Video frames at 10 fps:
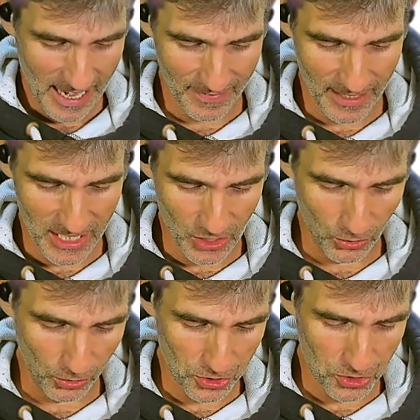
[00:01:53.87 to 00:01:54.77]
And then you
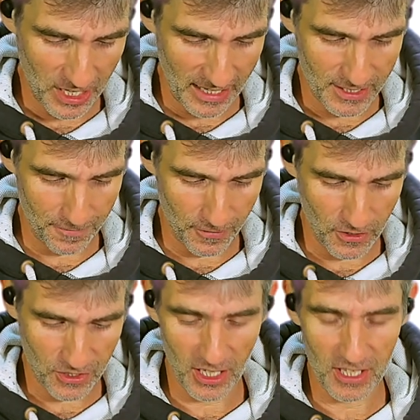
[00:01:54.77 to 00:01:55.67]
also get
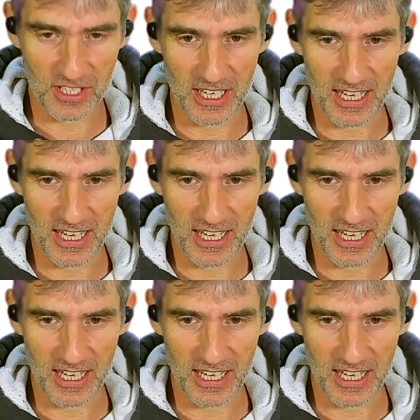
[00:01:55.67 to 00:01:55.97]
different sized